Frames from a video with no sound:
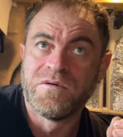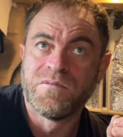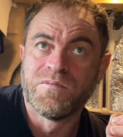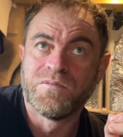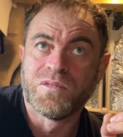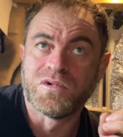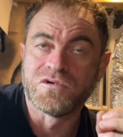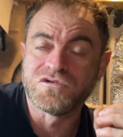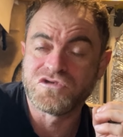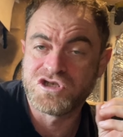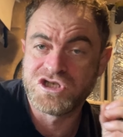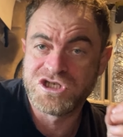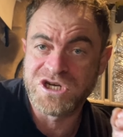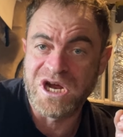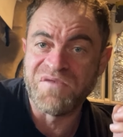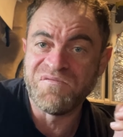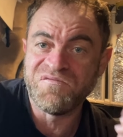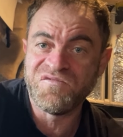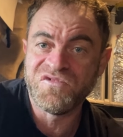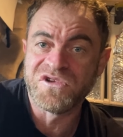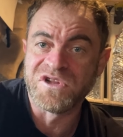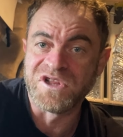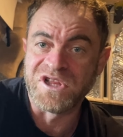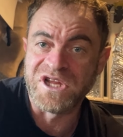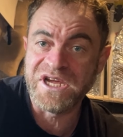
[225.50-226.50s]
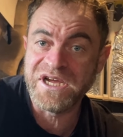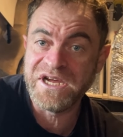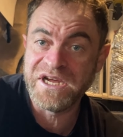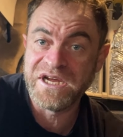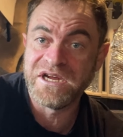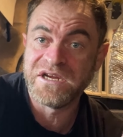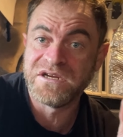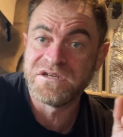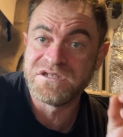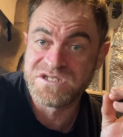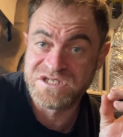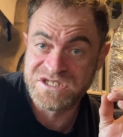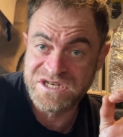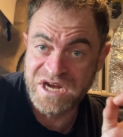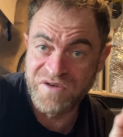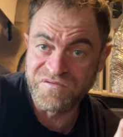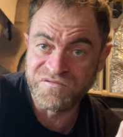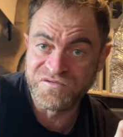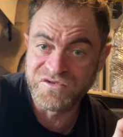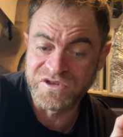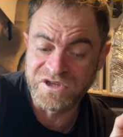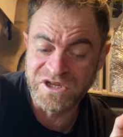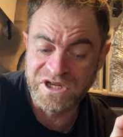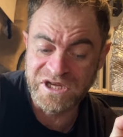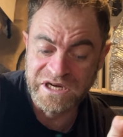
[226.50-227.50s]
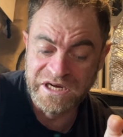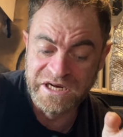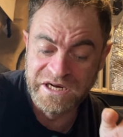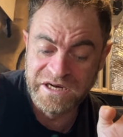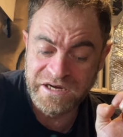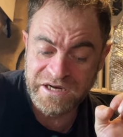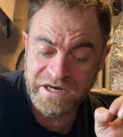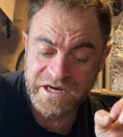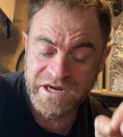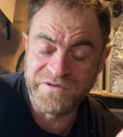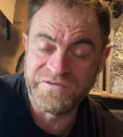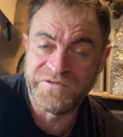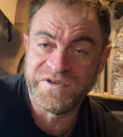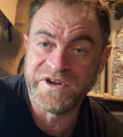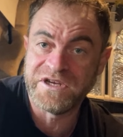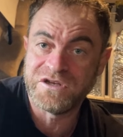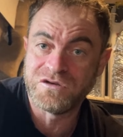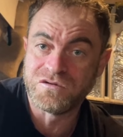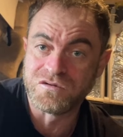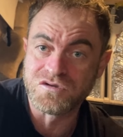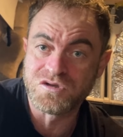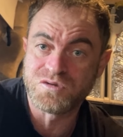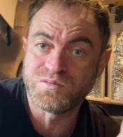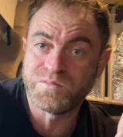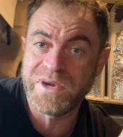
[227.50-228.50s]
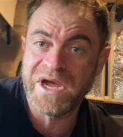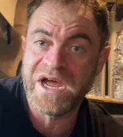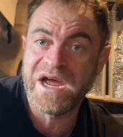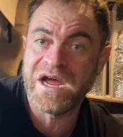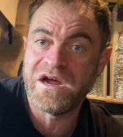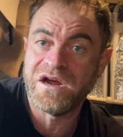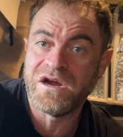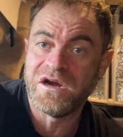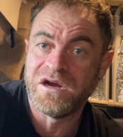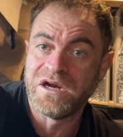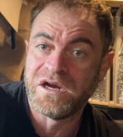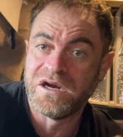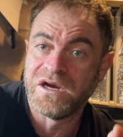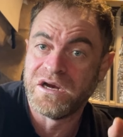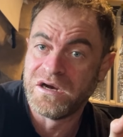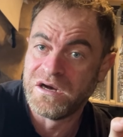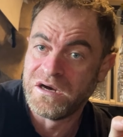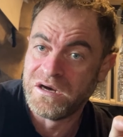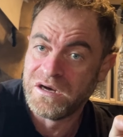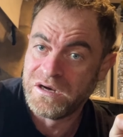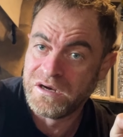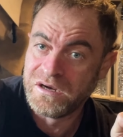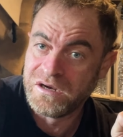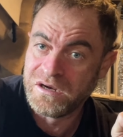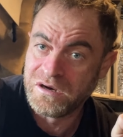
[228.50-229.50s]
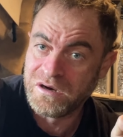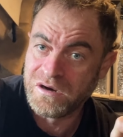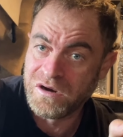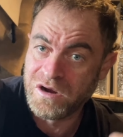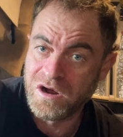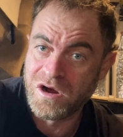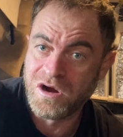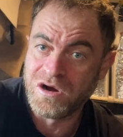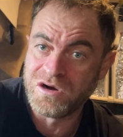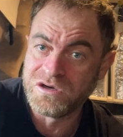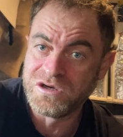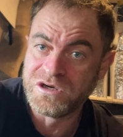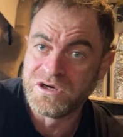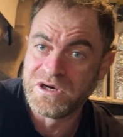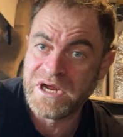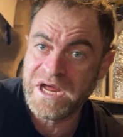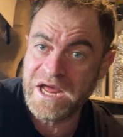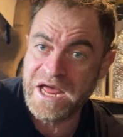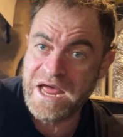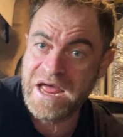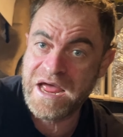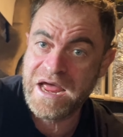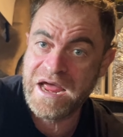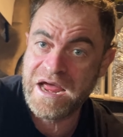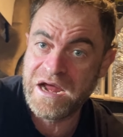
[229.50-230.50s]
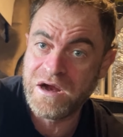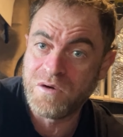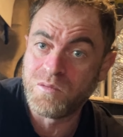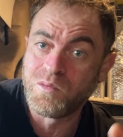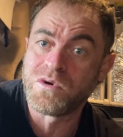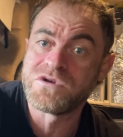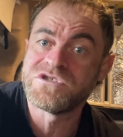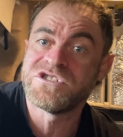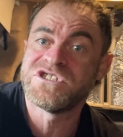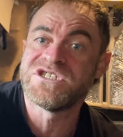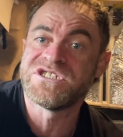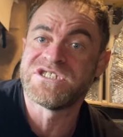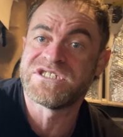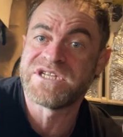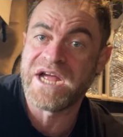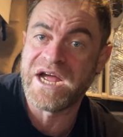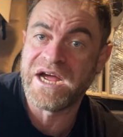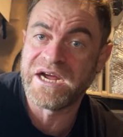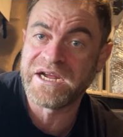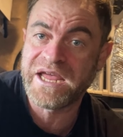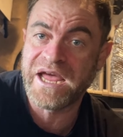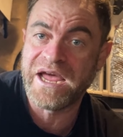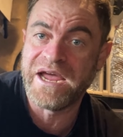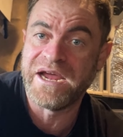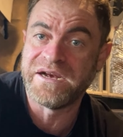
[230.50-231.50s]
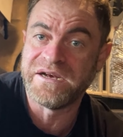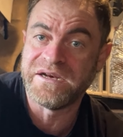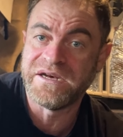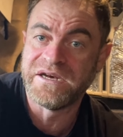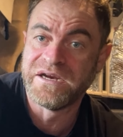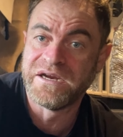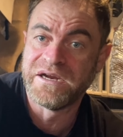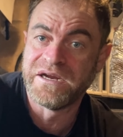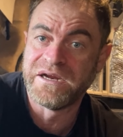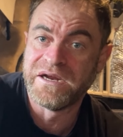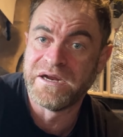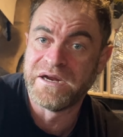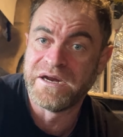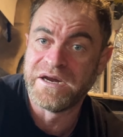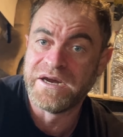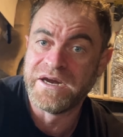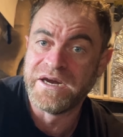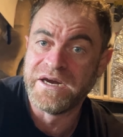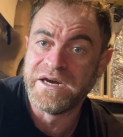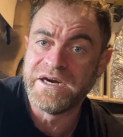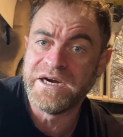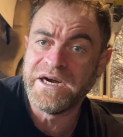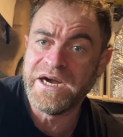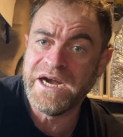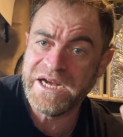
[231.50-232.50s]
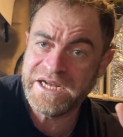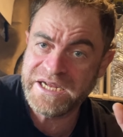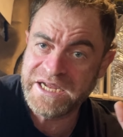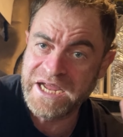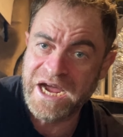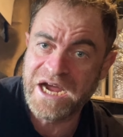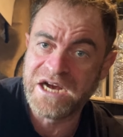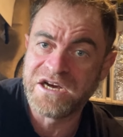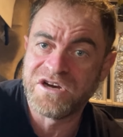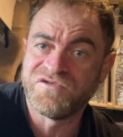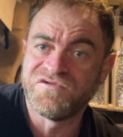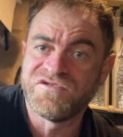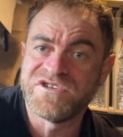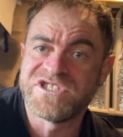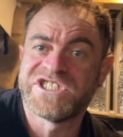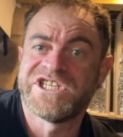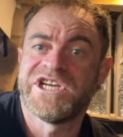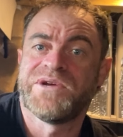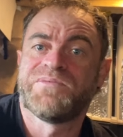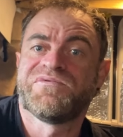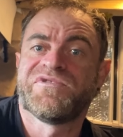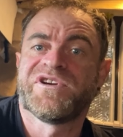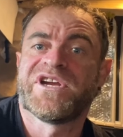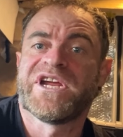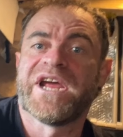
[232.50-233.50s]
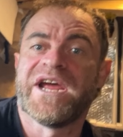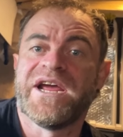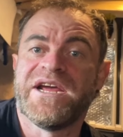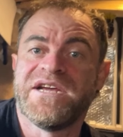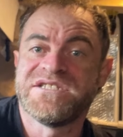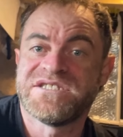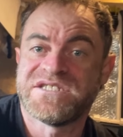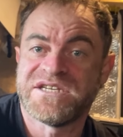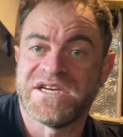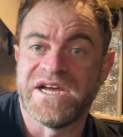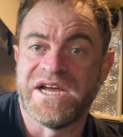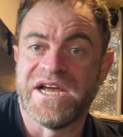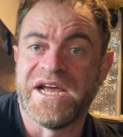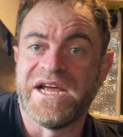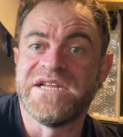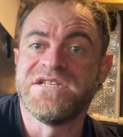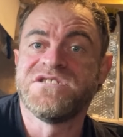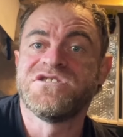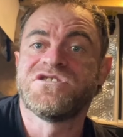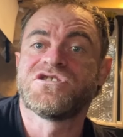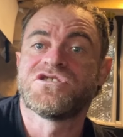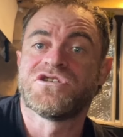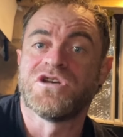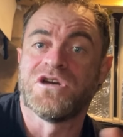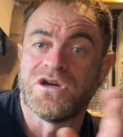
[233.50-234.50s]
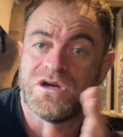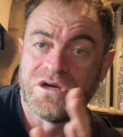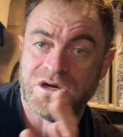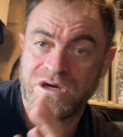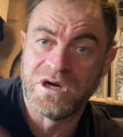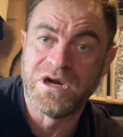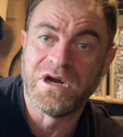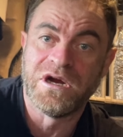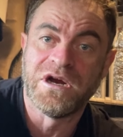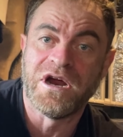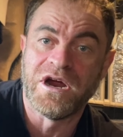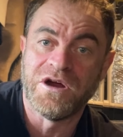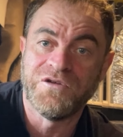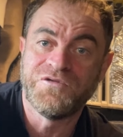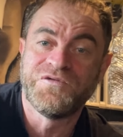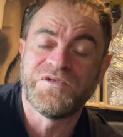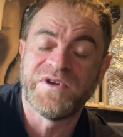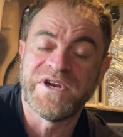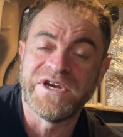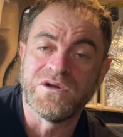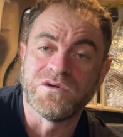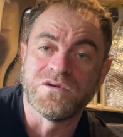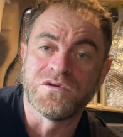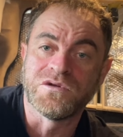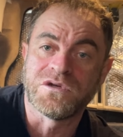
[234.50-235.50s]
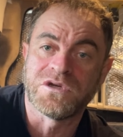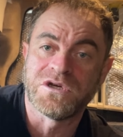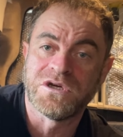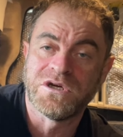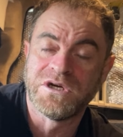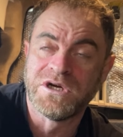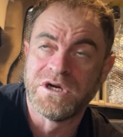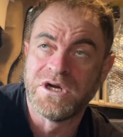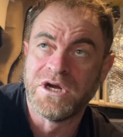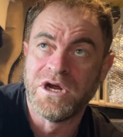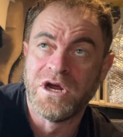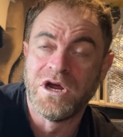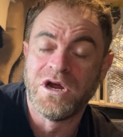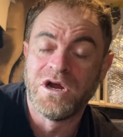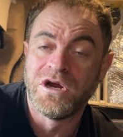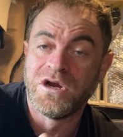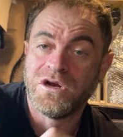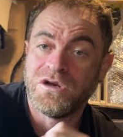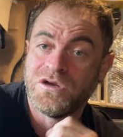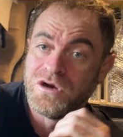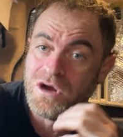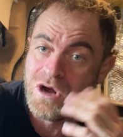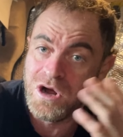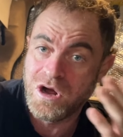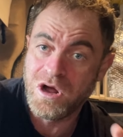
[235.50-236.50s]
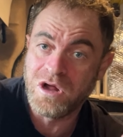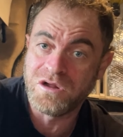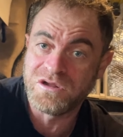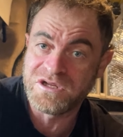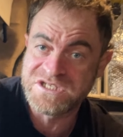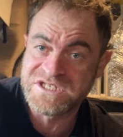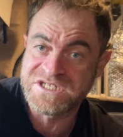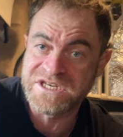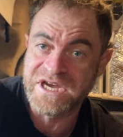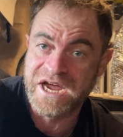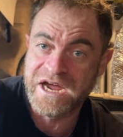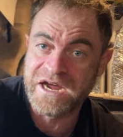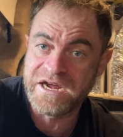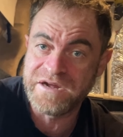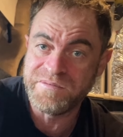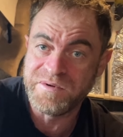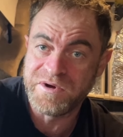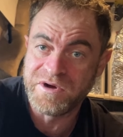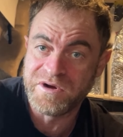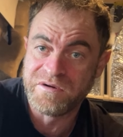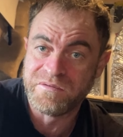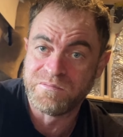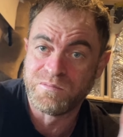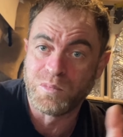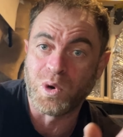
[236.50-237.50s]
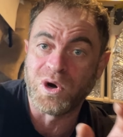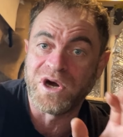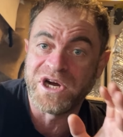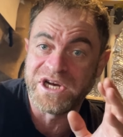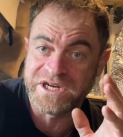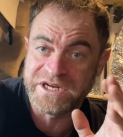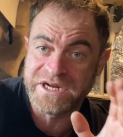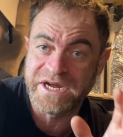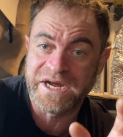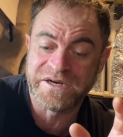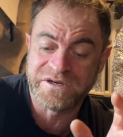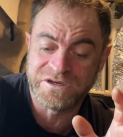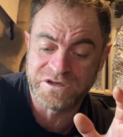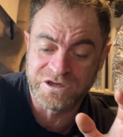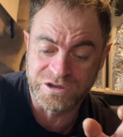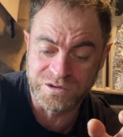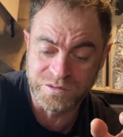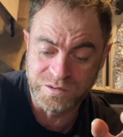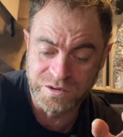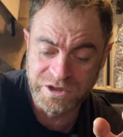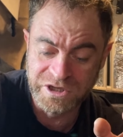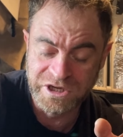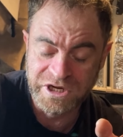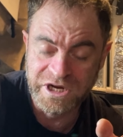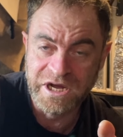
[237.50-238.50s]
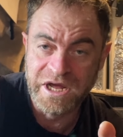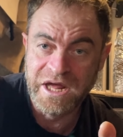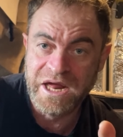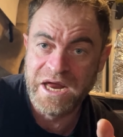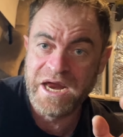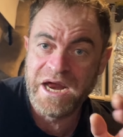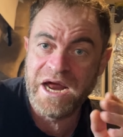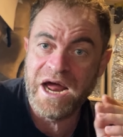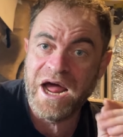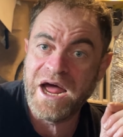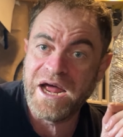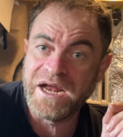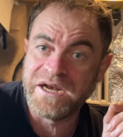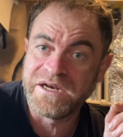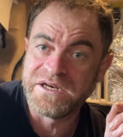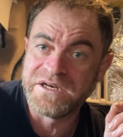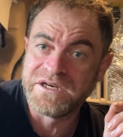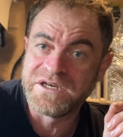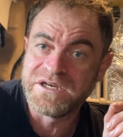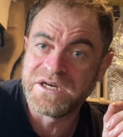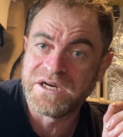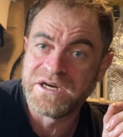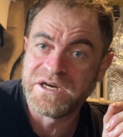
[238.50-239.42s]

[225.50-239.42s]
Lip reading: but generally, if it does better on air, once you start getting, it kind of reciprocates into a field. Not all the time, but it can do. And